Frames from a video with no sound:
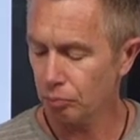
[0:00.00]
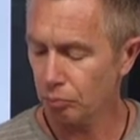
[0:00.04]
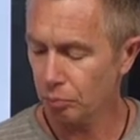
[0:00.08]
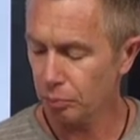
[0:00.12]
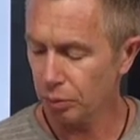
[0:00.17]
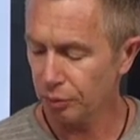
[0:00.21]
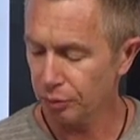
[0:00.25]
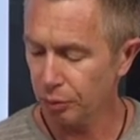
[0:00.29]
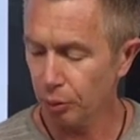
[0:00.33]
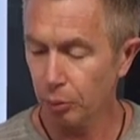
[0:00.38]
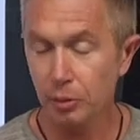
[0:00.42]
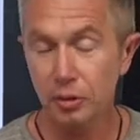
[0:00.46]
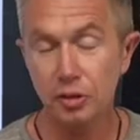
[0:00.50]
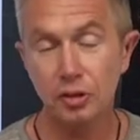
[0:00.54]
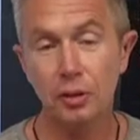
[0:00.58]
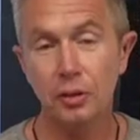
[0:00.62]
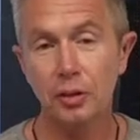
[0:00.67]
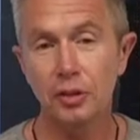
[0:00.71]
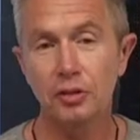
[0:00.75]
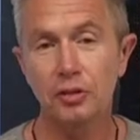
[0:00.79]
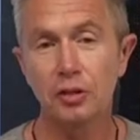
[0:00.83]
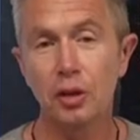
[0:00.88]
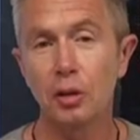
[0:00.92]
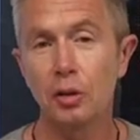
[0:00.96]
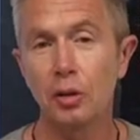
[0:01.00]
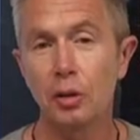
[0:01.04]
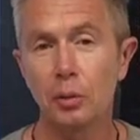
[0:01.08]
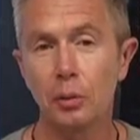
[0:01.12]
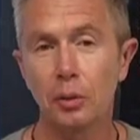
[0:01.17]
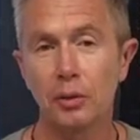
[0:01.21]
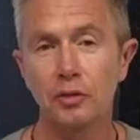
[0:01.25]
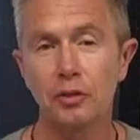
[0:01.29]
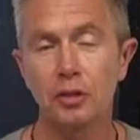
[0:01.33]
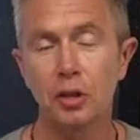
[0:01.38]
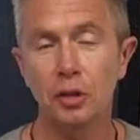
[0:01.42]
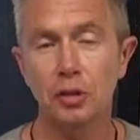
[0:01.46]
performance on this scooter that
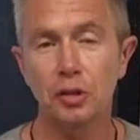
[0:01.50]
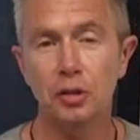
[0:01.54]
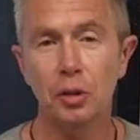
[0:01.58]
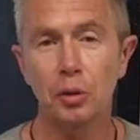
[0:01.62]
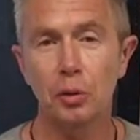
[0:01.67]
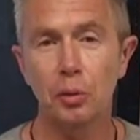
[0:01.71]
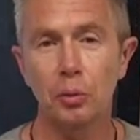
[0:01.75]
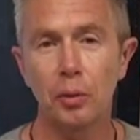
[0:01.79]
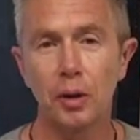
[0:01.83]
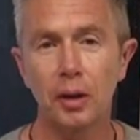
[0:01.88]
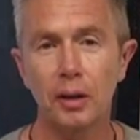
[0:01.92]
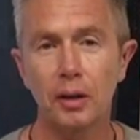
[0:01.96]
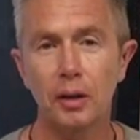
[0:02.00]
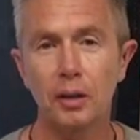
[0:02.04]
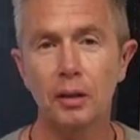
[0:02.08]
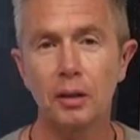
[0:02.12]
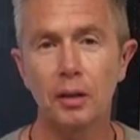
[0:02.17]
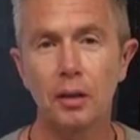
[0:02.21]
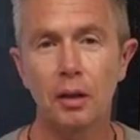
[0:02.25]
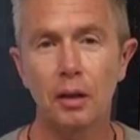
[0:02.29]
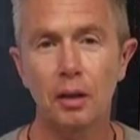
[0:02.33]
I've touched on already,